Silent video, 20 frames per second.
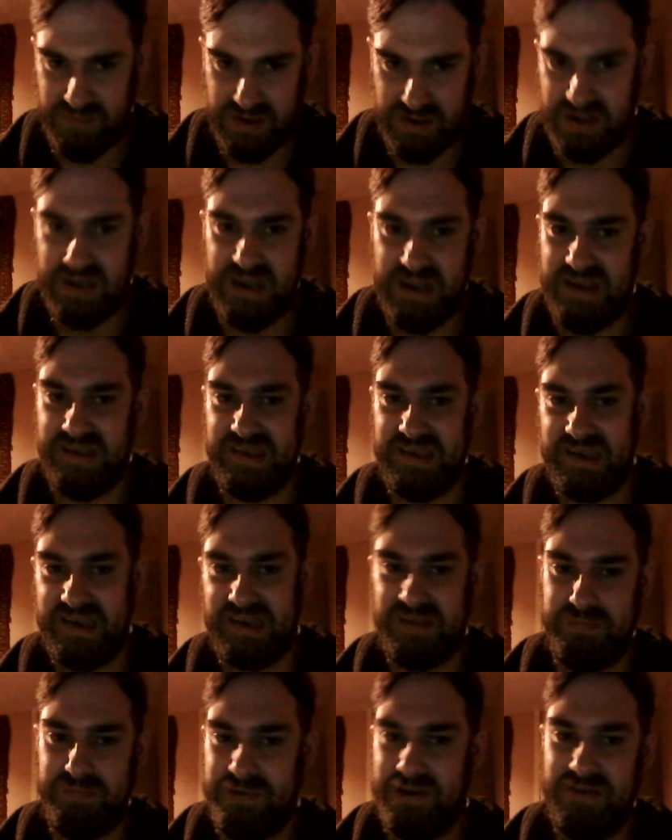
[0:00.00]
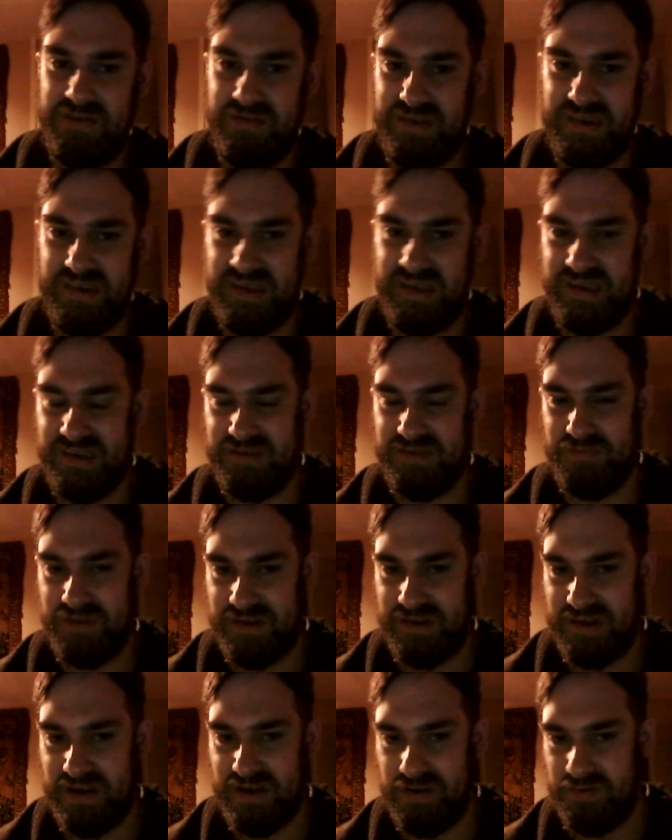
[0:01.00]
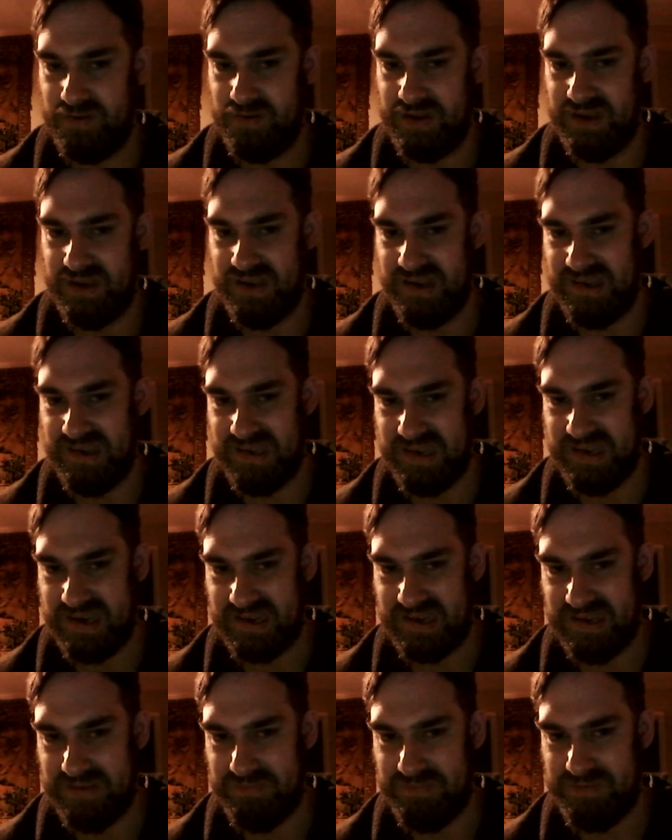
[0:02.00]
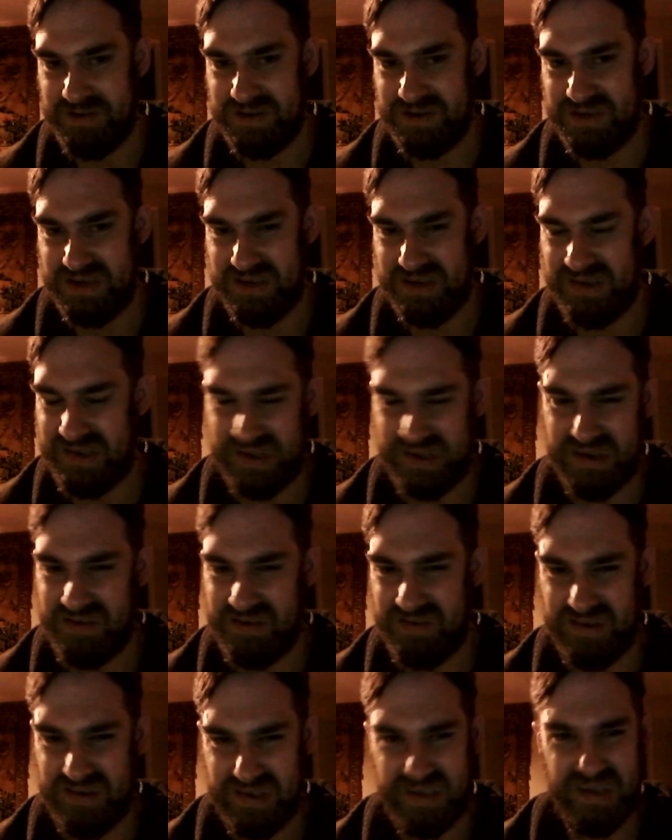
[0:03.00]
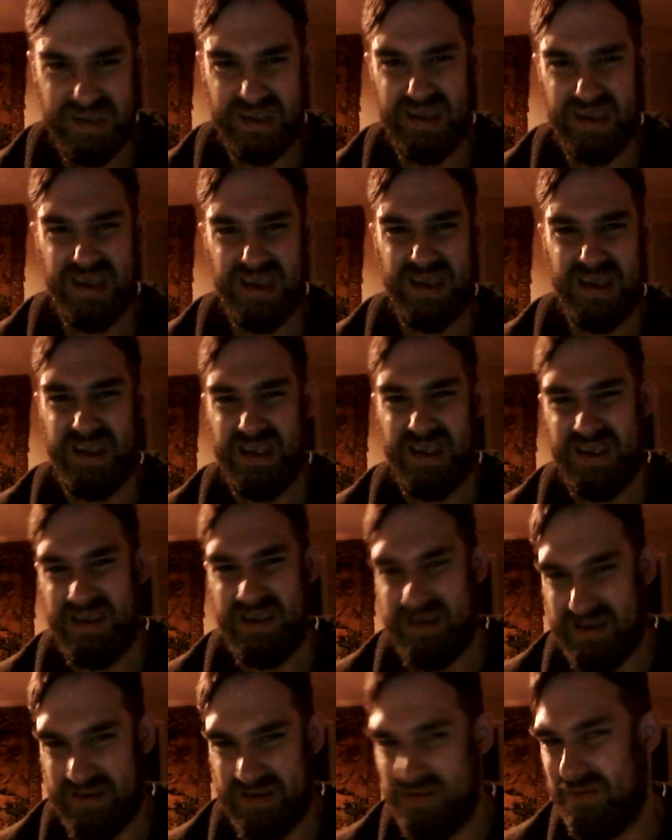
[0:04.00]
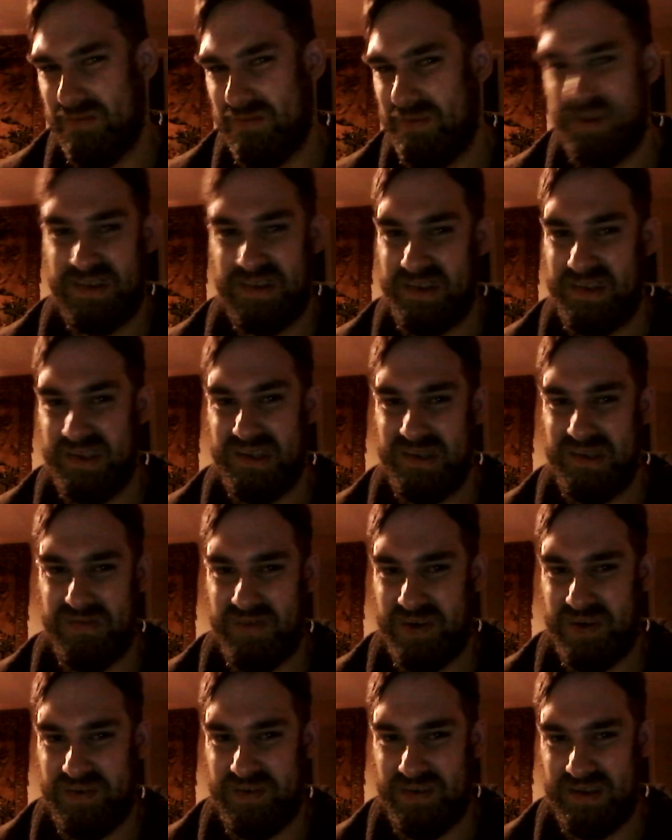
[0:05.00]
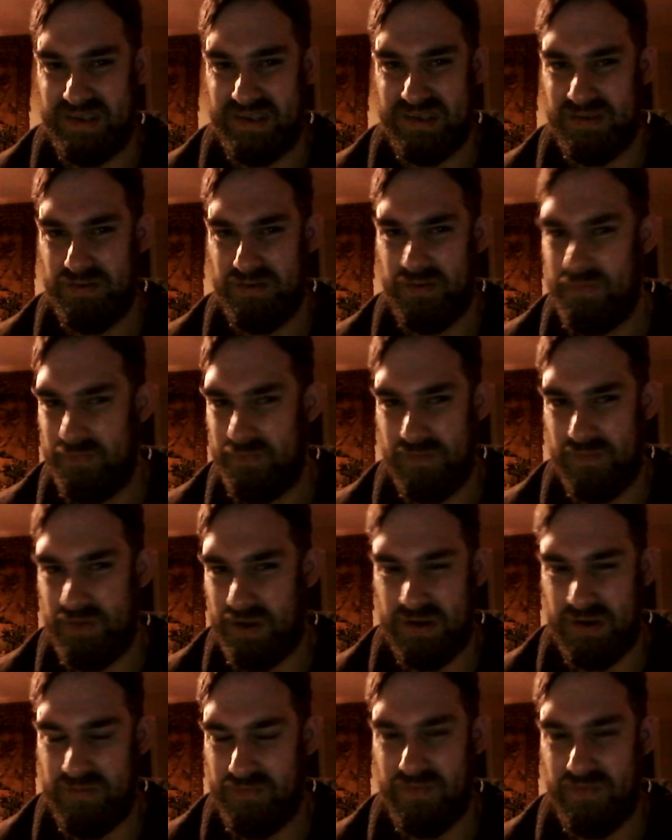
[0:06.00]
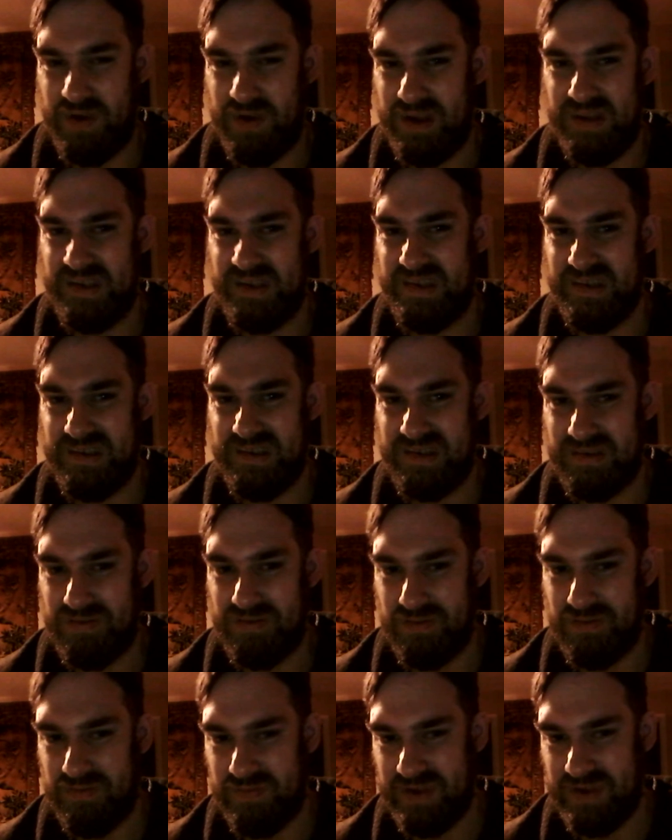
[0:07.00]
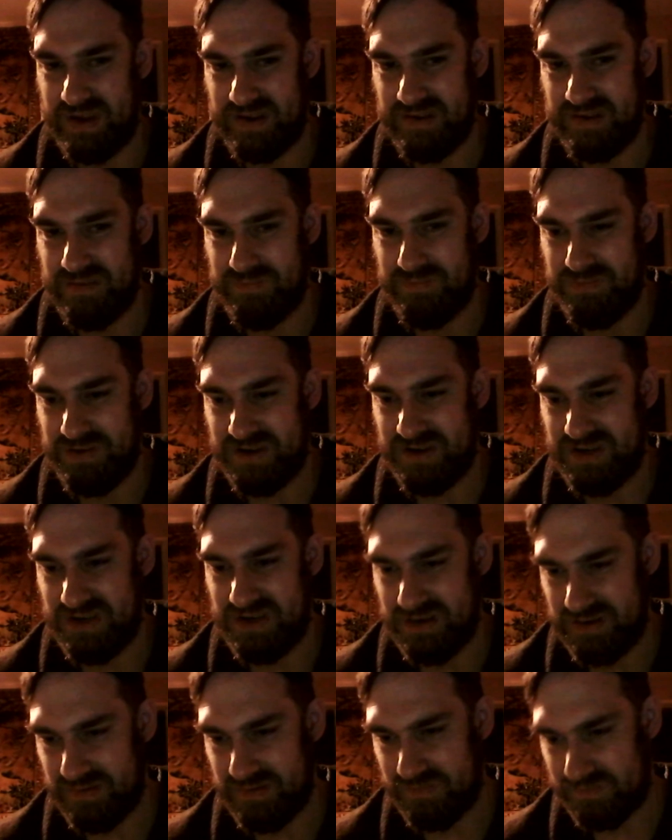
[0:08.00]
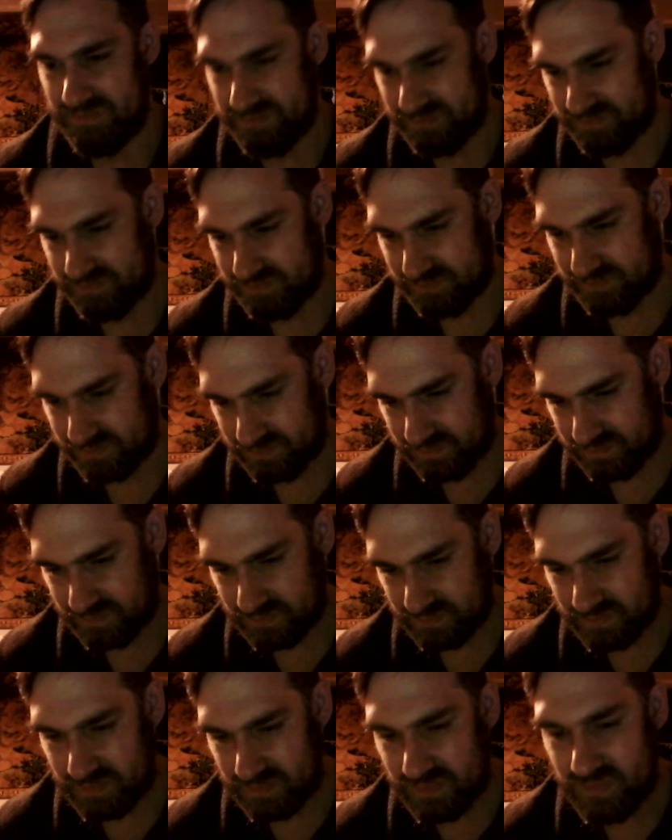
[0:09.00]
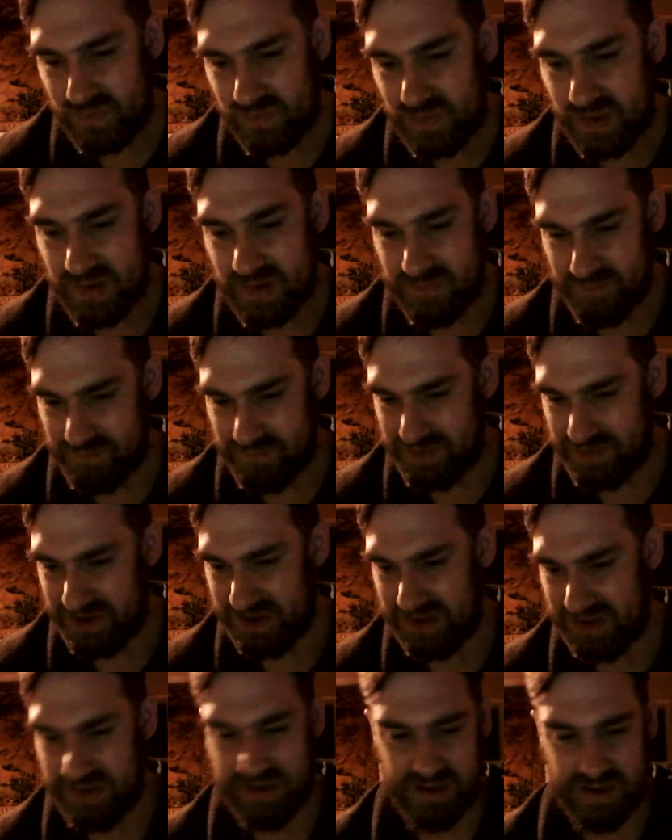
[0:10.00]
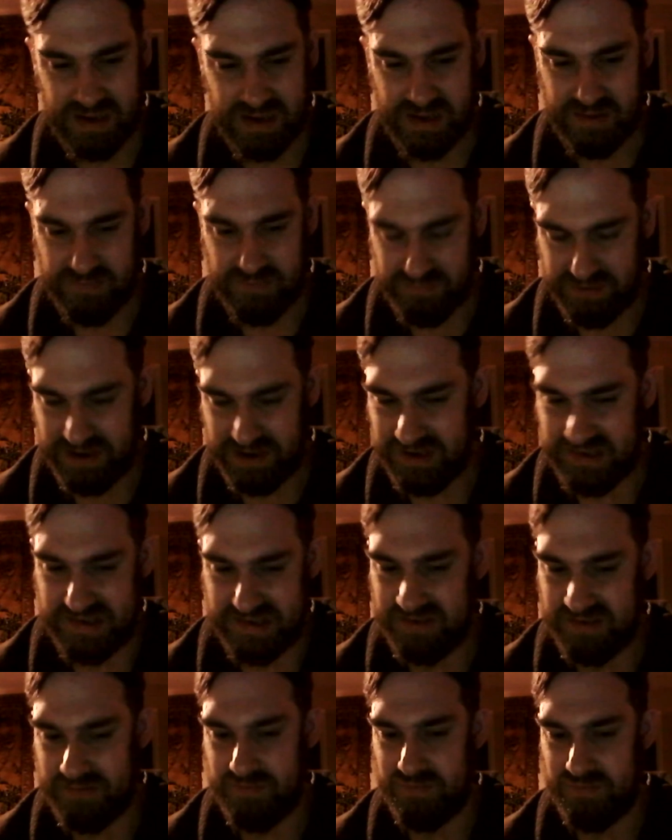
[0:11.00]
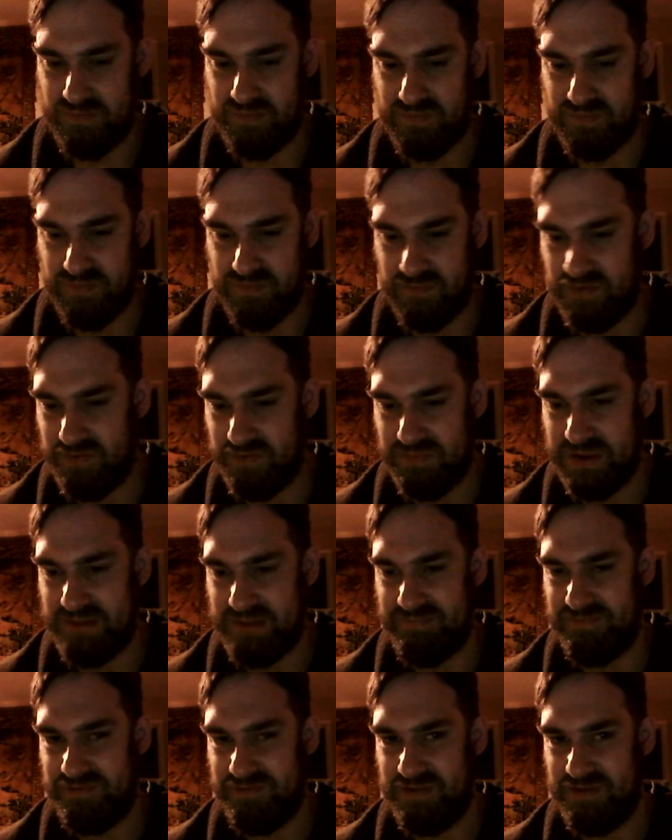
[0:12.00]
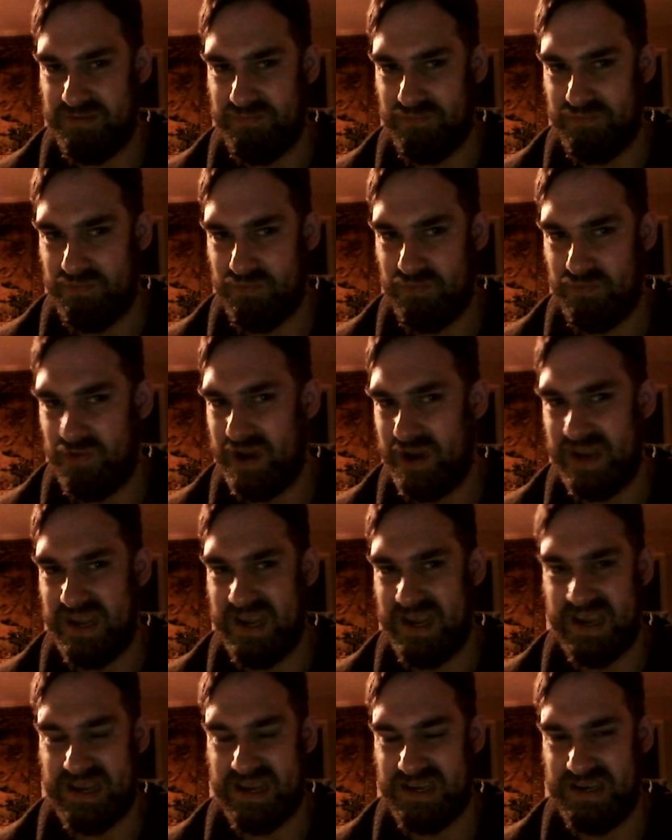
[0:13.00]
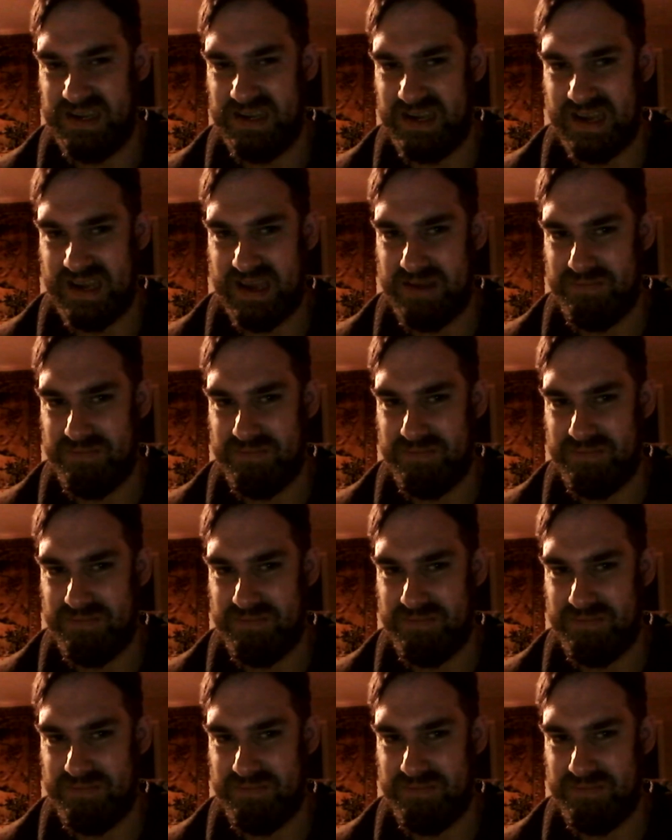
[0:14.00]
his experiences were told in this exhibition. So it's almost this very sort of like racist sort of exhibition, but based on remembering when he actually came